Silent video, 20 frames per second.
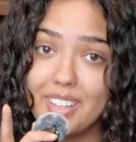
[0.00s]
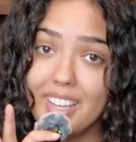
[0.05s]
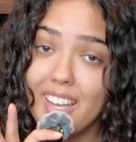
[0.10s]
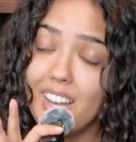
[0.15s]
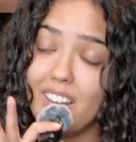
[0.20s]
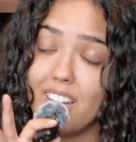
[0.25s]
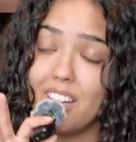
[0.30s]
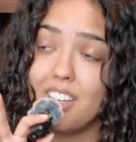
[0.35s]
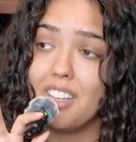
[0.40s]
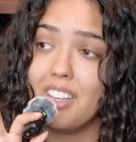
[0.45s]

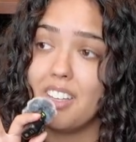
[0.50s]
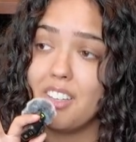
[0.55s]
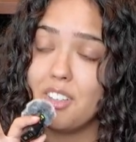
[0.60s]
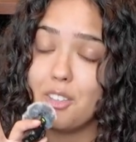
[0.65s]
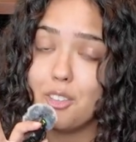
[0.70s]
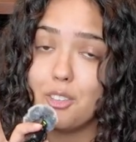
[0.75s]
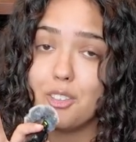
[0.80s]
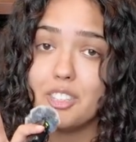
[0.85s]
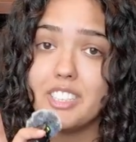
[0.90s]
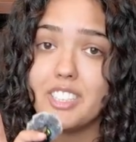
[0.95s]
yeah, I
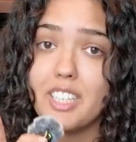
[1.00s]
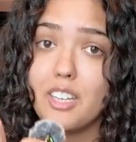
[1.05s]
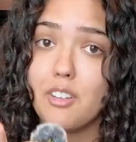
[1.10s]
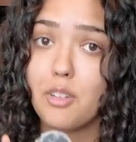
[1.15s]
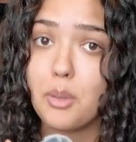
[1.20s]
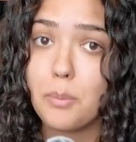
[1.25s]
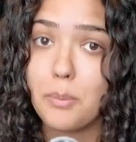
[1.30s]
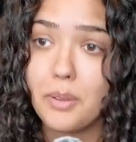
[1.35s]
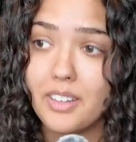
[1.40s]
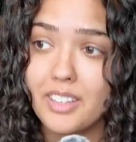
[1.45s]
encourage
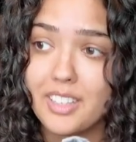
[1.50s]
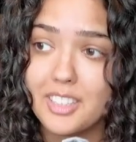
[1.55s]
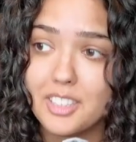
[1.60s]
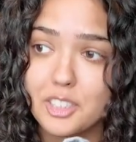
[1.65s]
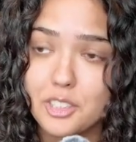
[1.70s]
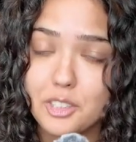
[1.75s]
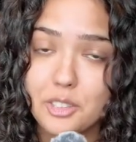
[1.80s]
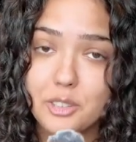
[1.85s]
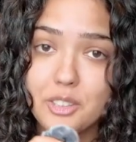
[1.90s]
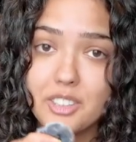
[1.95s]
everybody
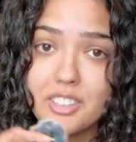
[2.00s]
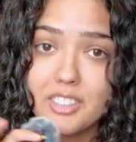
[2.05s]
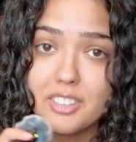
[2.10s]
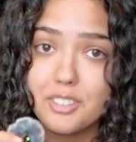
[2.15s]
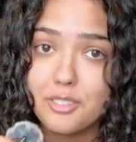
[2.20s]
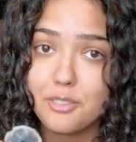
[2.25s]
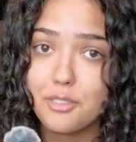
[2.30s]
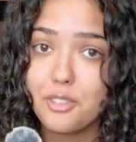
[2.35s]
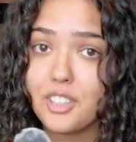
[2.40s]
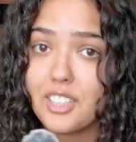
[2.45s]
to do
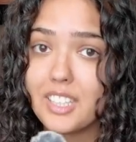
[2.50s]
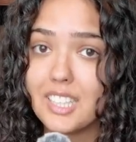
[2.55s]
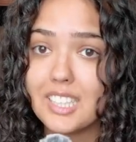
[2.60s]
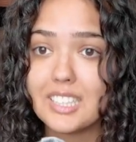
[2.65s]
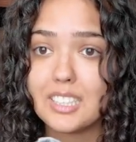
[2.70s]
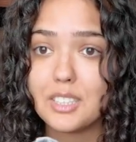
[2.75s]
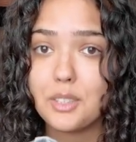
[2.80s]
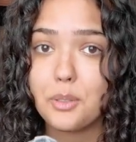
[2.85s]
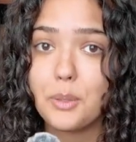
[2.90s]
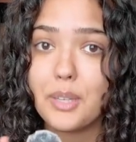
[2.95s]
this for at
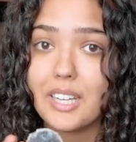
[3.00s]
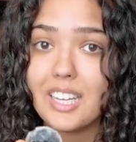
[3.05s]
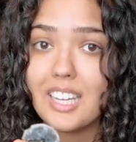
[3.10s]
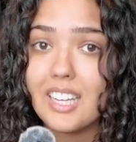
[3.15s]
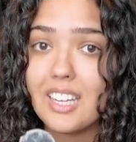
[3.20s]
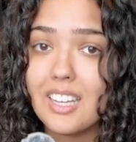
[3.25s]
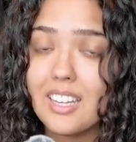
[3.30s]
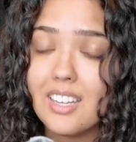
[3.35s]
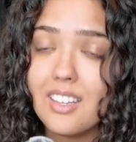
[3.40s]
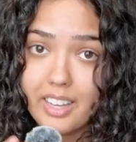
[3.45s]
least a
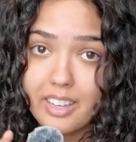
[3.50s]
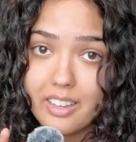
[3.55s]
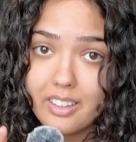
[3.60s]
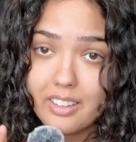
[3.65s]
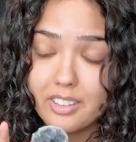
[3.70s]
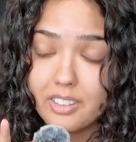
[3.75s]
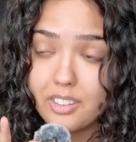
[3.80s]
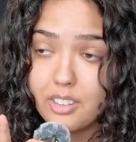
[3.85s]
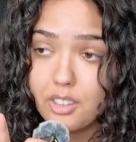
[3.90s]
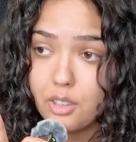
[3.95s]
week,
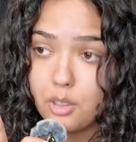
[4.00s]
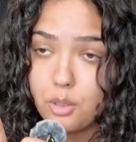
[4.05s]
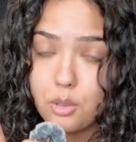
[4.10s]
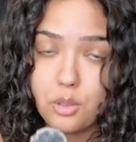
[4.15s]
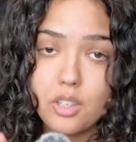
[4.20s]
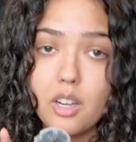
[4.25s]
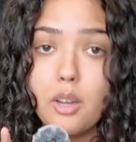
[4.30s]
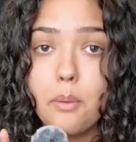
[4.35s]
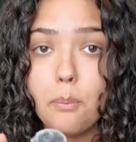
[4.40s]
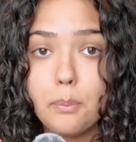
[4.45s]
and you'll
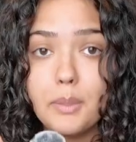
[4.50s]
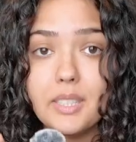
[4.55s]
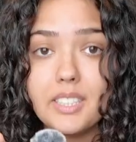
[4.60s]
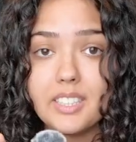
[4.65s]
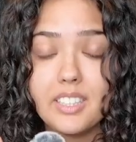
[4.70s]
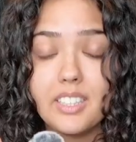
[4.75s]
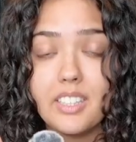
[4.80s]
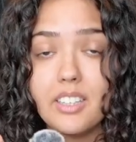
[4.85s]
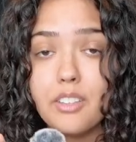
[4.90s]
not miss it.